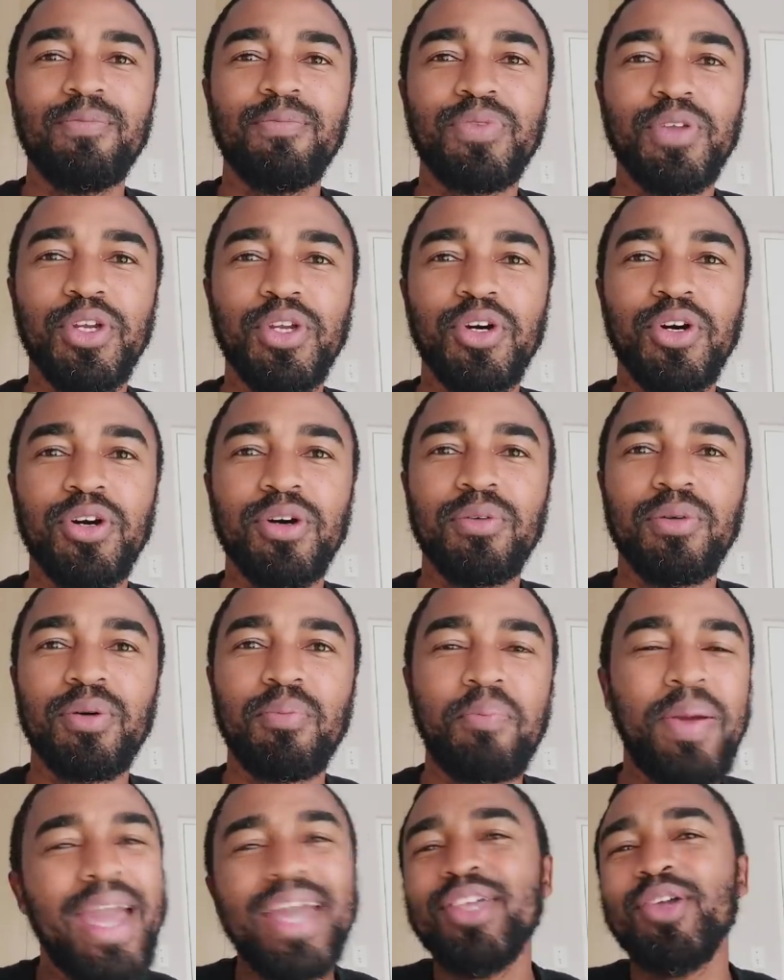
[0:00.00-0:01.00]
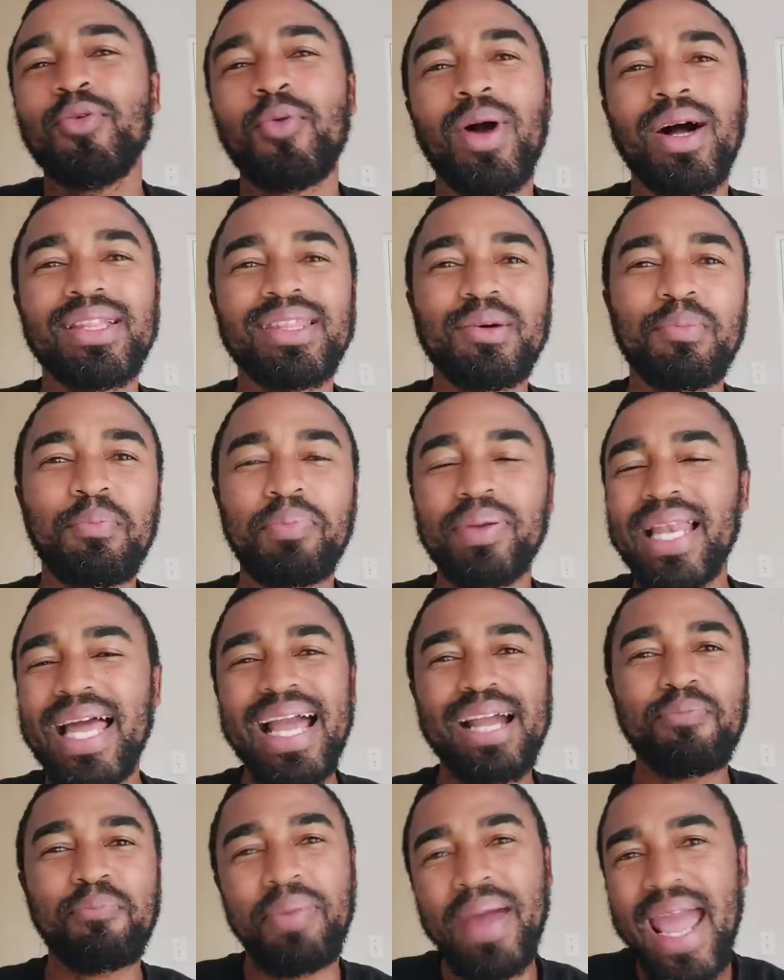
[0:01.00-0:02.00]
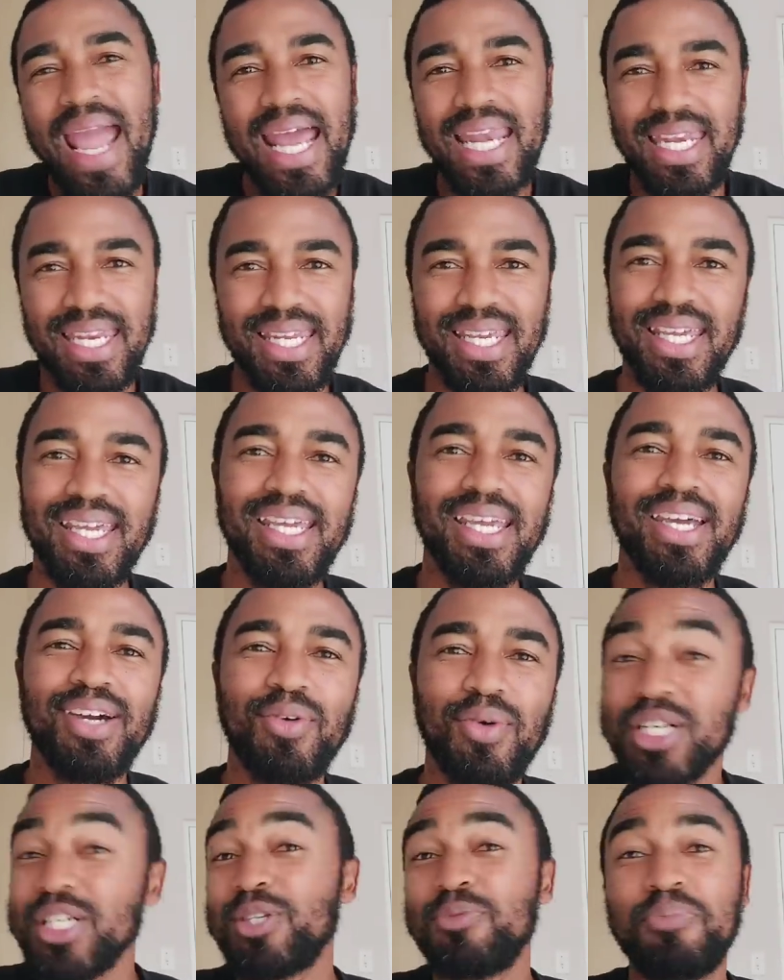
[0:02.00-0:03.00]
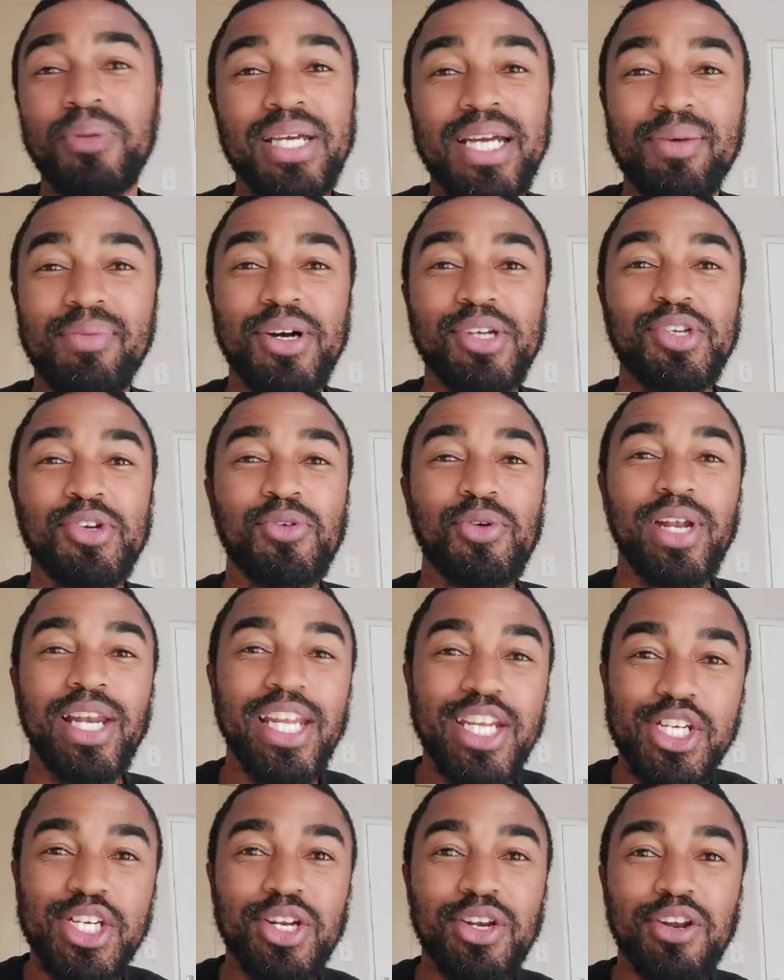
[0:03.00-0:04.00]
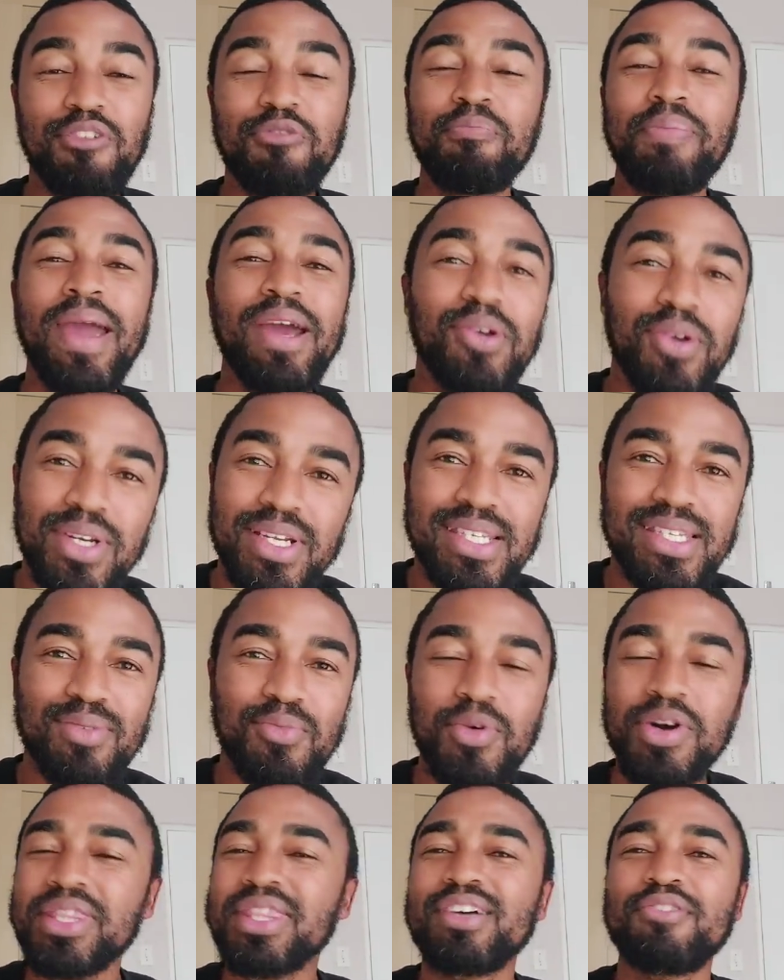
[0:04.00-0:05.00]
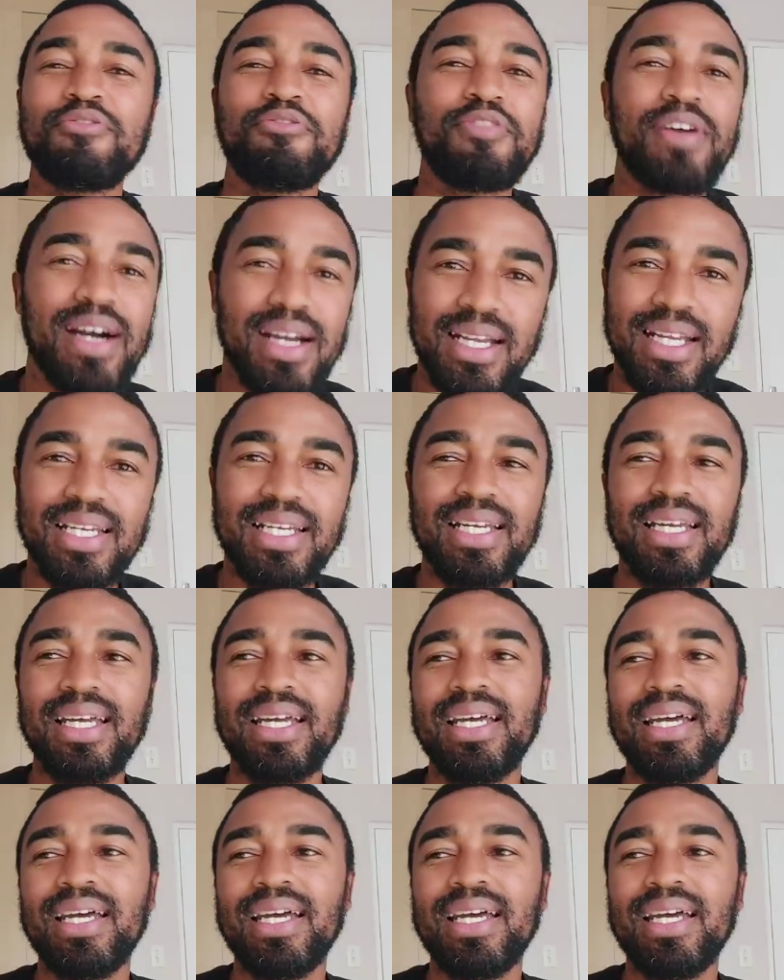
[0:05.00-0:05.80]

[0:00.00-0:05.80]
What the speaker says: You know, Penuel, the black pen. Want to speak about your religion of Penuelism. What the fuck?